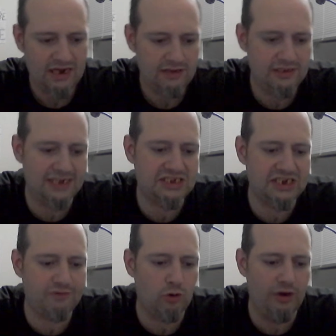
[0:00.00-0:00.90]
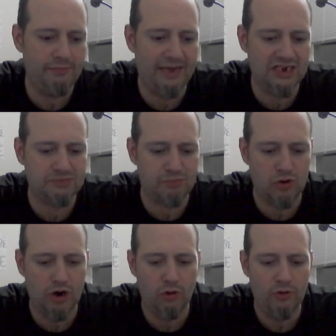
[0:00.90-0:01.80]
Let's see if Coinbase
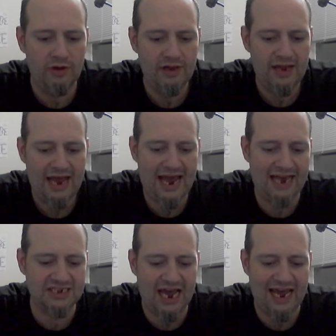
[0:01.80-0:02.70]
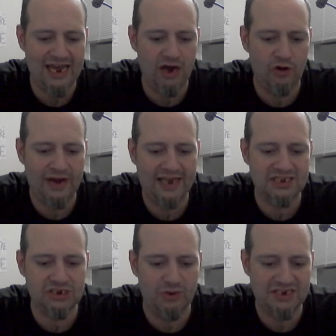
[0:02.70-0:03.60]
Pro has IOTX
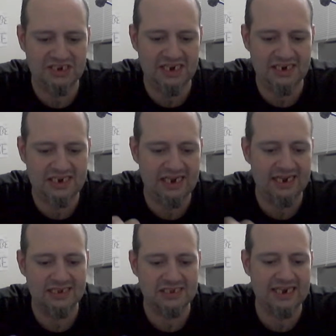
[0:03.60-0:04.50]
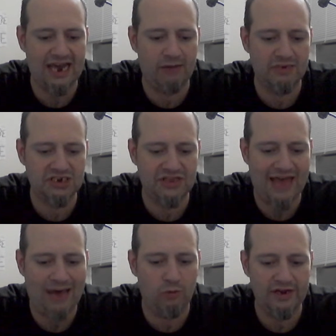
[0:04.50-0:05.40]
USDT and see how much
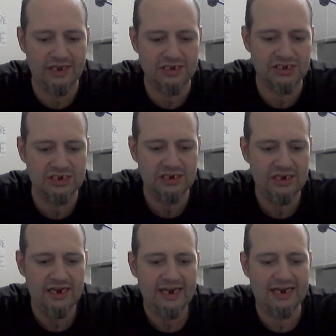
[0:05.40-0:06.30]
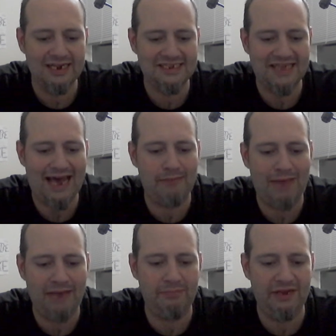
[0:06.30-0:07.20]
that one is. Because that
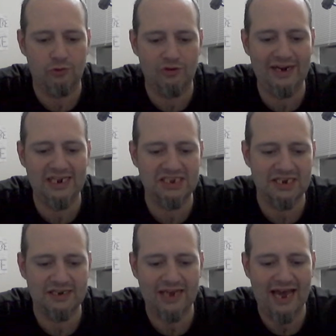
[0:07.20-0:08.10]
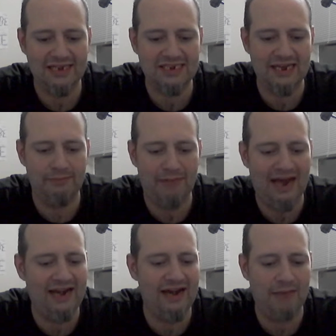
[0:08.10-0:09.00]
might be the reason, guys. It
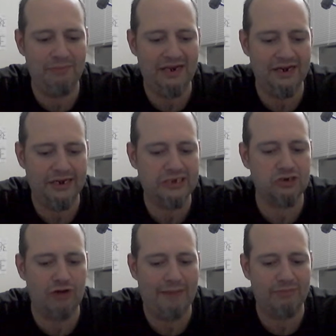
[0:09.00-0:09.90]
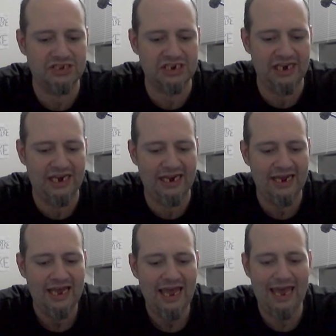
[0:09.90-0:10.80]
might not be a discrepancy.
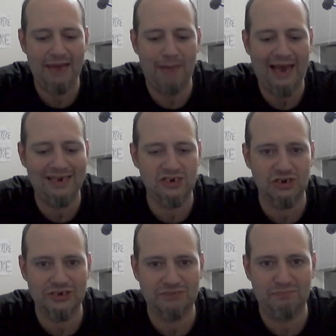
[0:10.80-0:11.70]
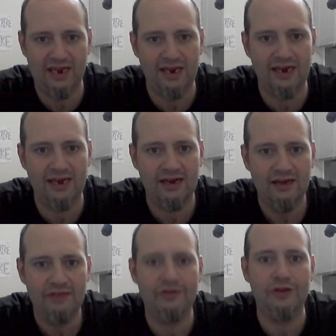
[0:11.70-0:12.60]
It might just be
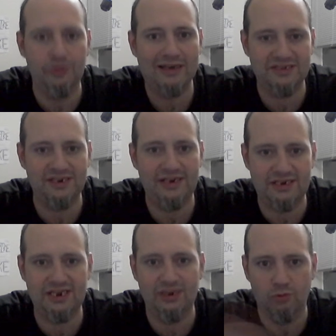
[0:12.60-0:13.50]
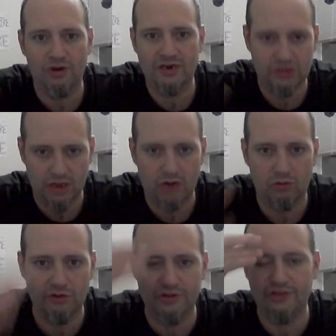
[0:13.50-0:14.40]
the USDT one is
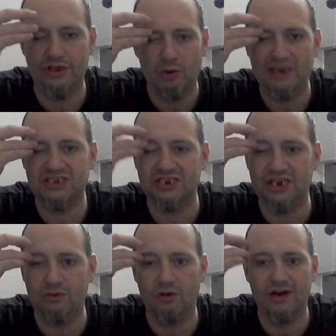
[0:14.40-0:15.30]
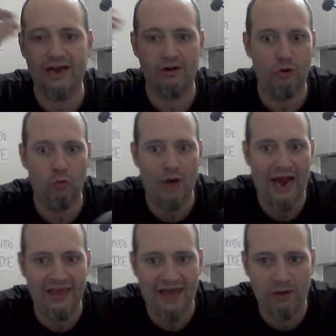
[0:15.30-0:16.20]
lower than the USD one. I don't know
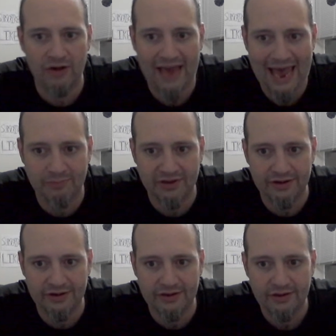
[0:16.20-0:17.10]
why that would happen.